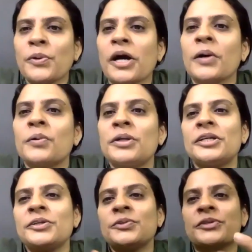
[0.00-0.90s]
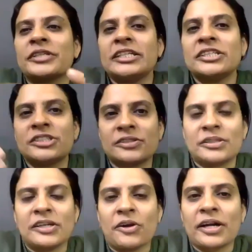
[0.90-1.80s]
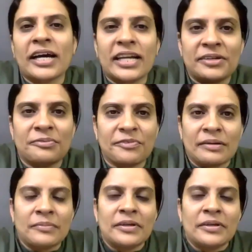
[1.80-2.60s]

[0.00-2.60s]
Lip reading: how did you reach your current firm?